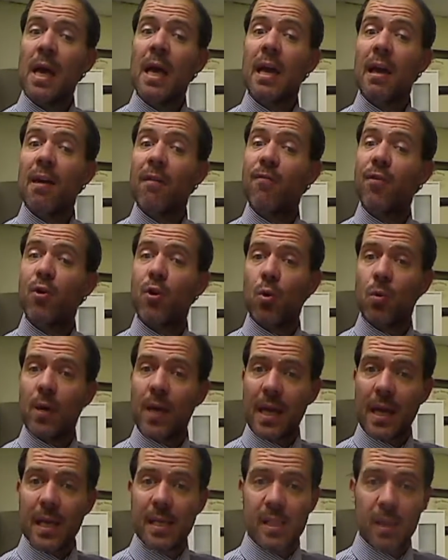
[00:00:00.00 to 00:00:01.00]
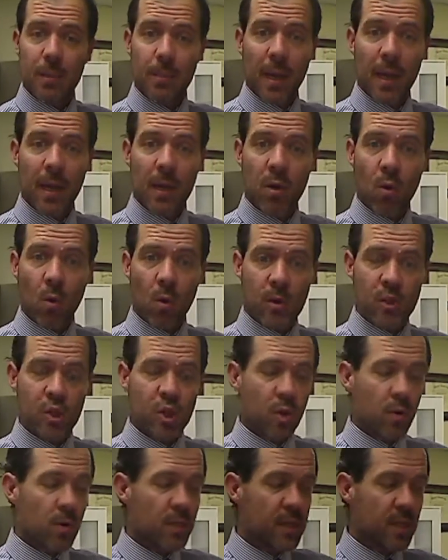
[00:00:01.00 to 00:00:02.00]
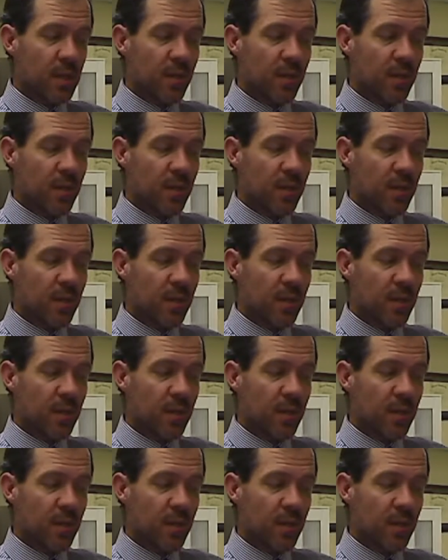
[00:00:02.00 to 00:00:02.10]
If you're doing Easy Pay, your insurance